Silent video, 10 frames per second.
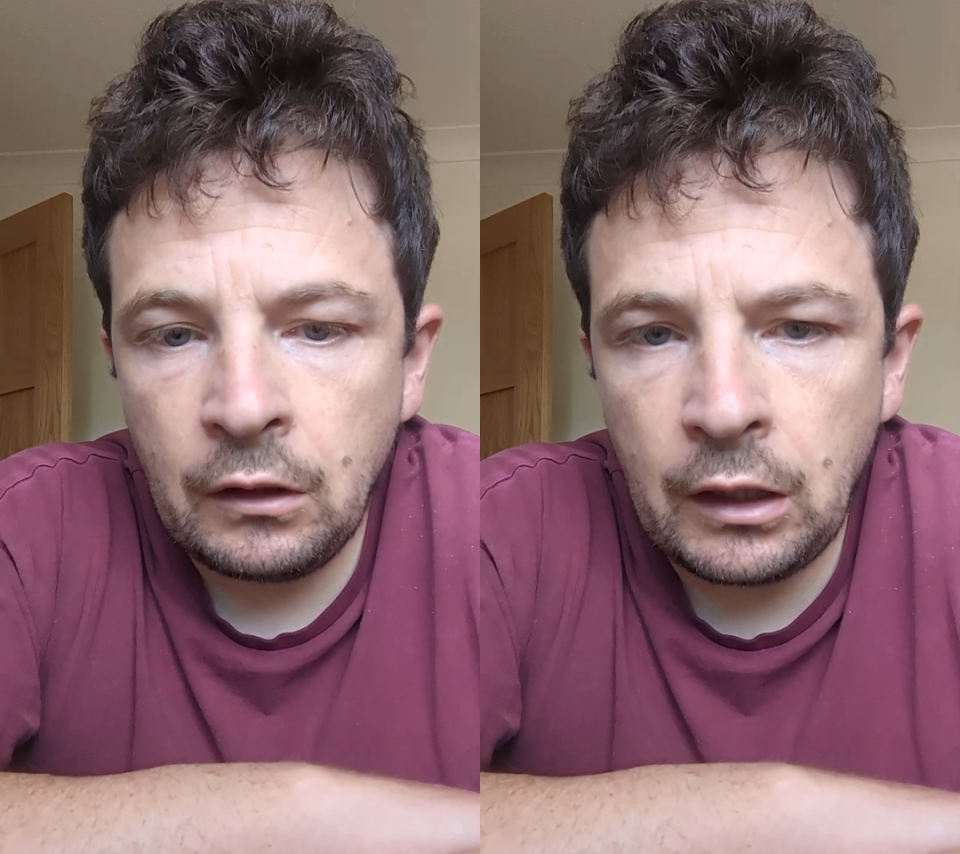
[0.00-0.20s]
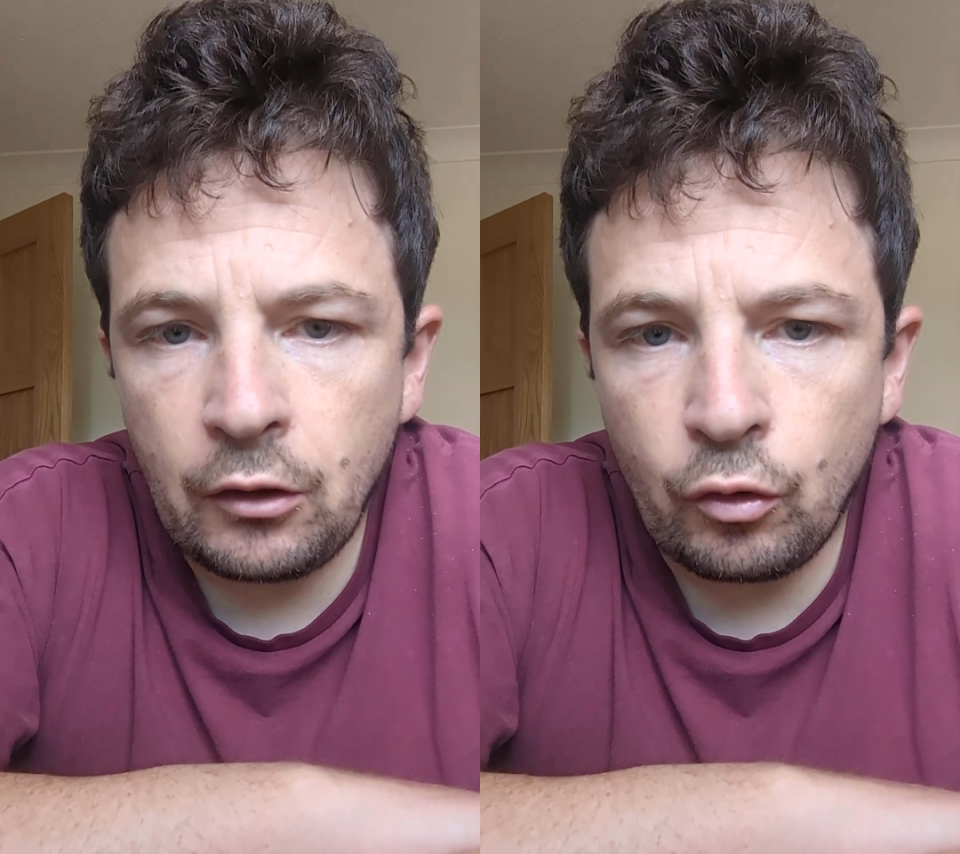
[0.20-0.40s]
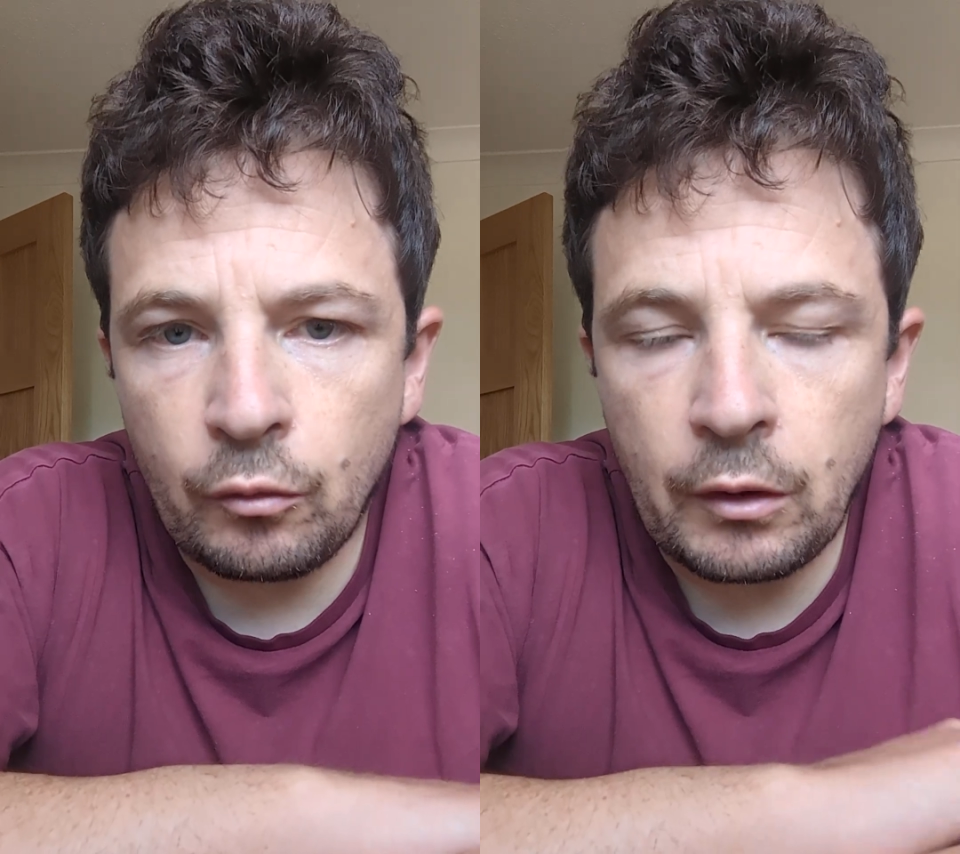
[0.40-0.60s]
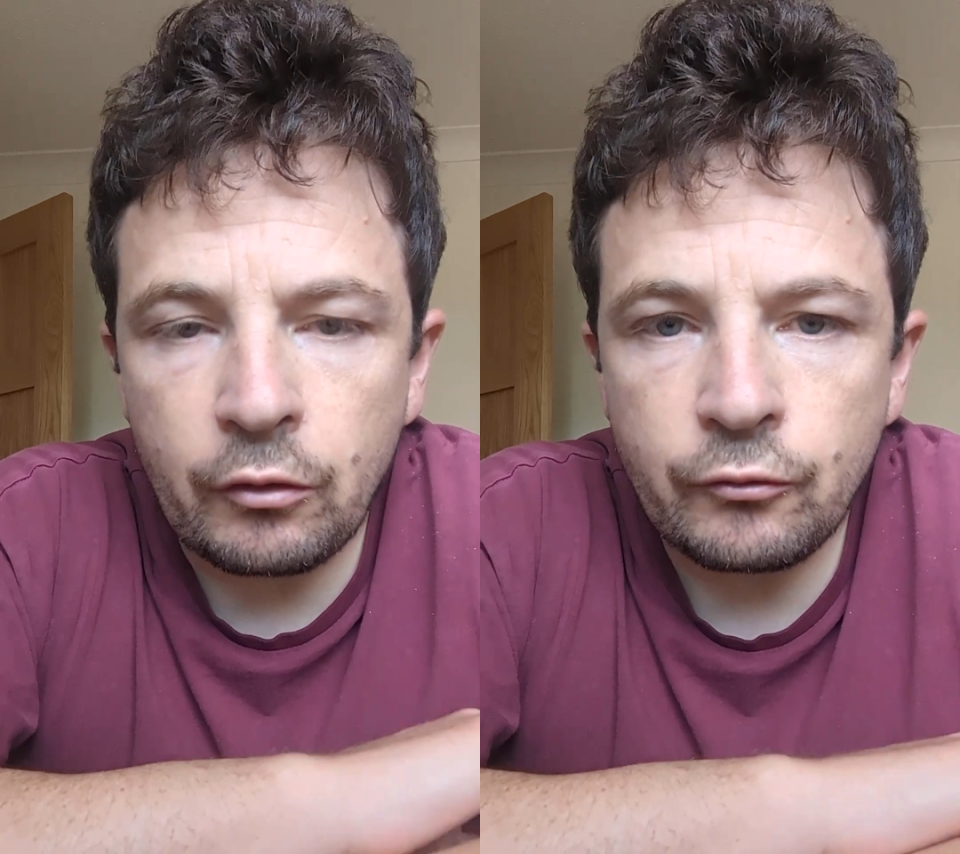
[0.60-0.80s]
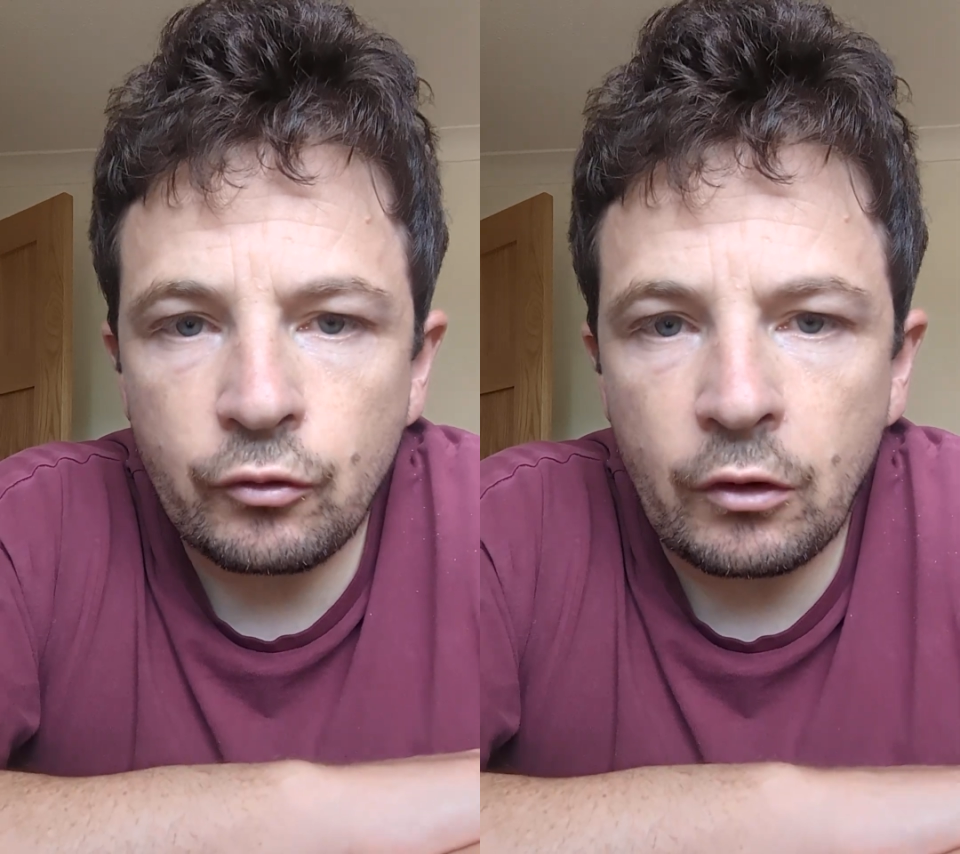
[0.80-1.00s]
Hello and
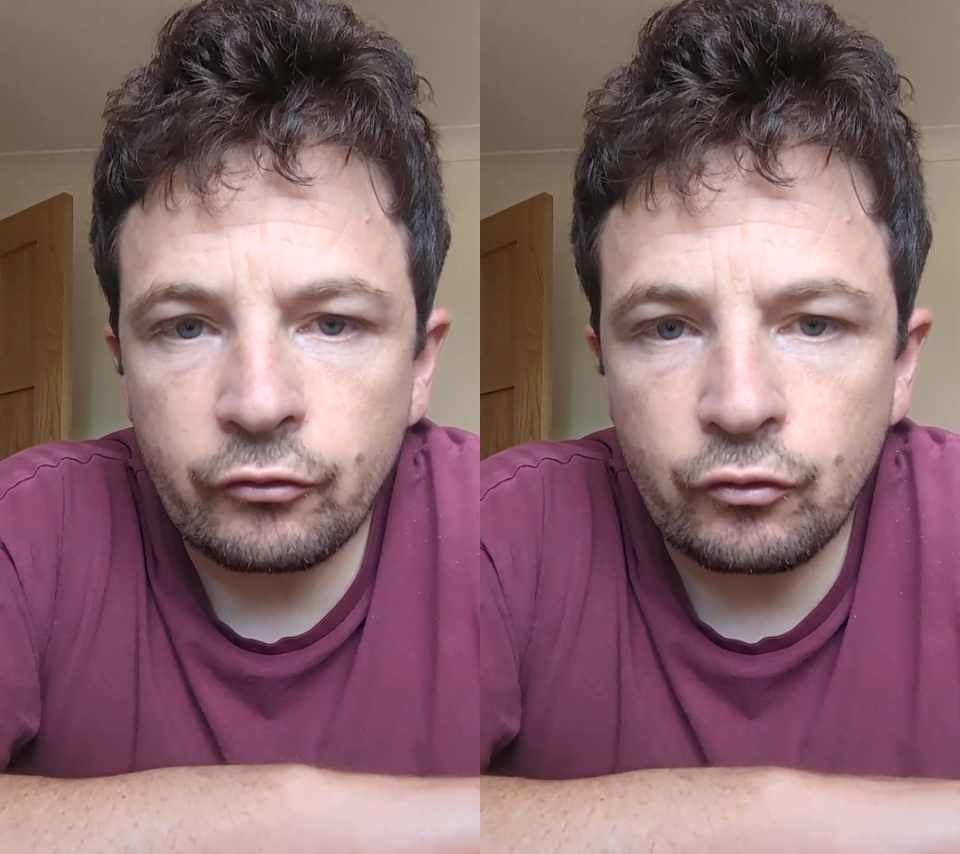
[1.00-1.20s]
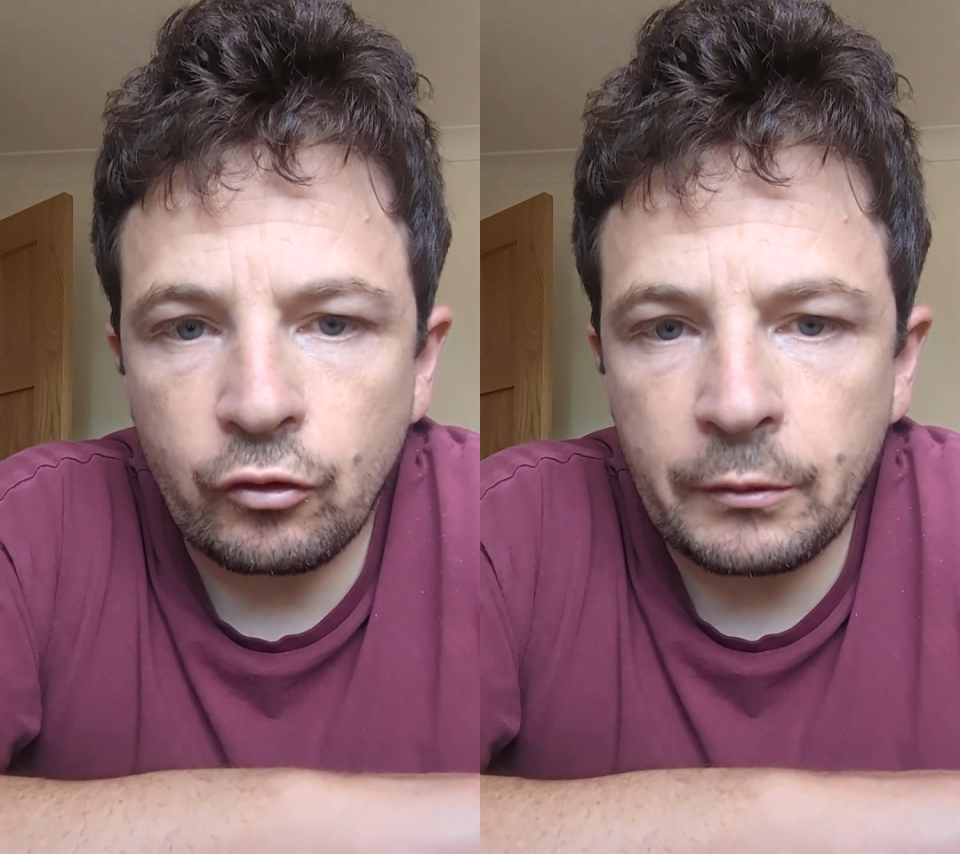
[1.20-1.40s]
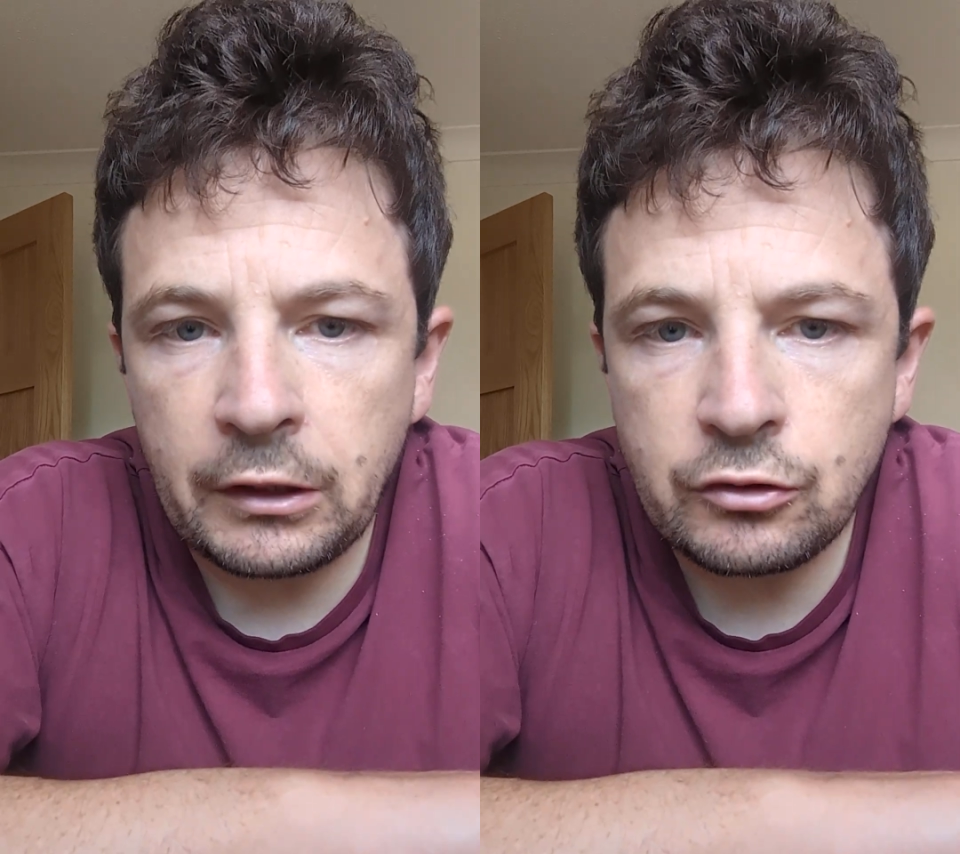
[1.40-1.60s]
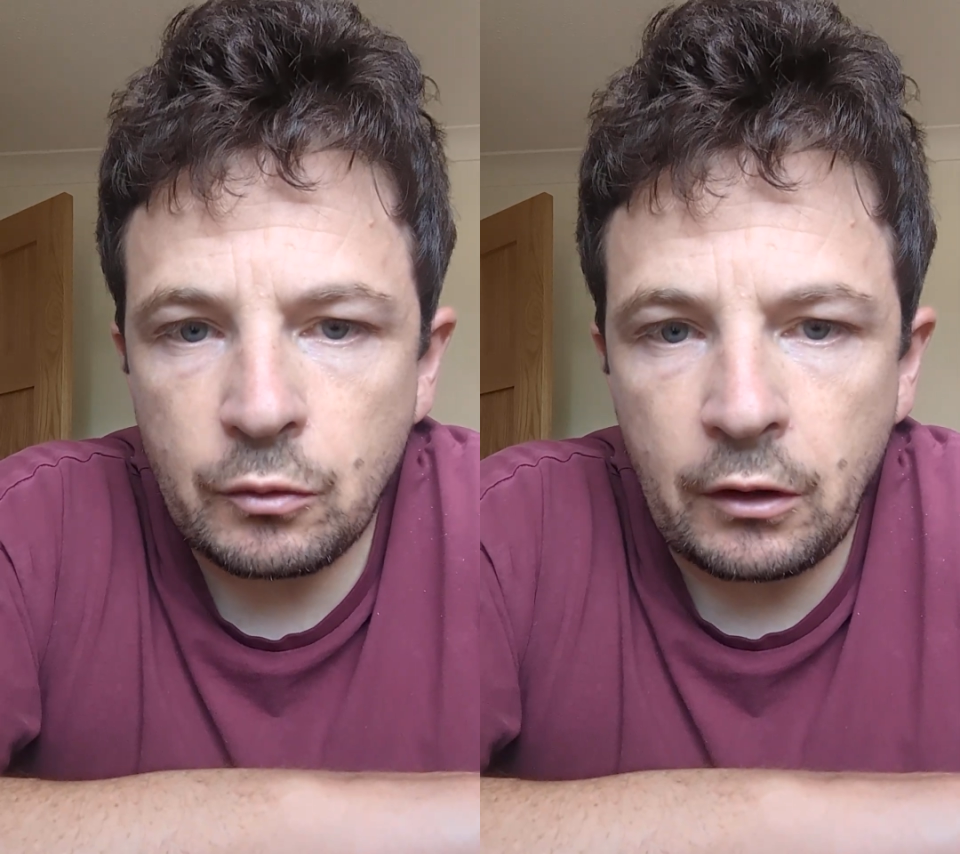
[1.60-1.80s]
welcome to Arsenal Domination,